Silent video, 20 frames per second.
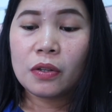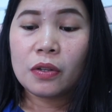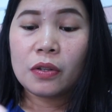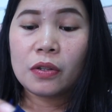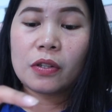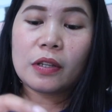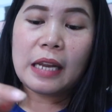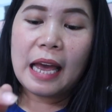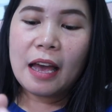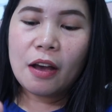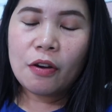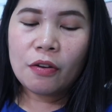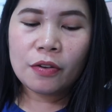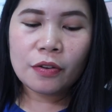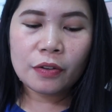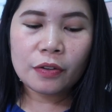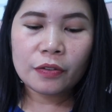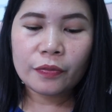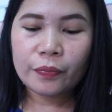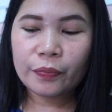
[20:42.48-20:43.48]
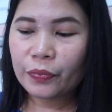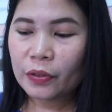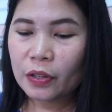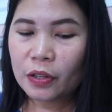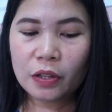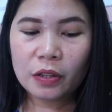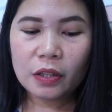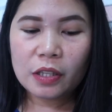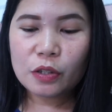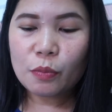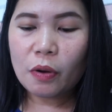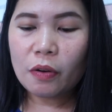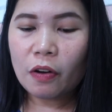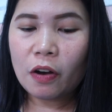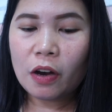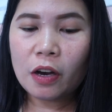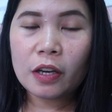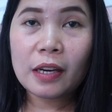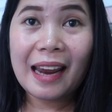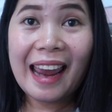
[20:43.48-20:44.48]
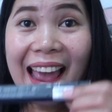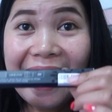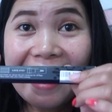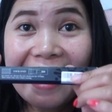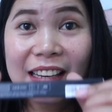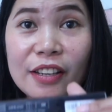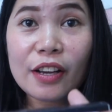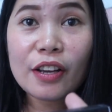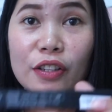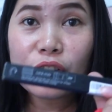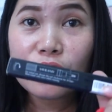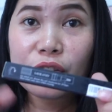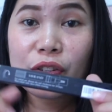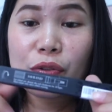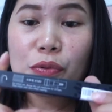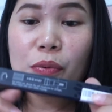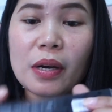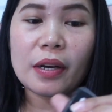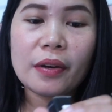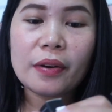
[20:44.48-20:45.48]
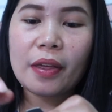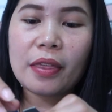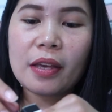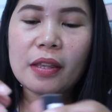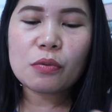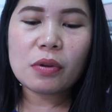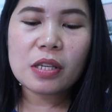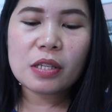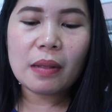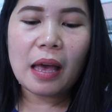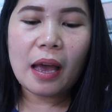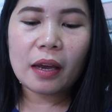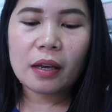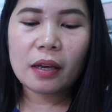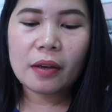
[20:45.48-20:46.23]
So now, let's move on. And this one. I think this one's black.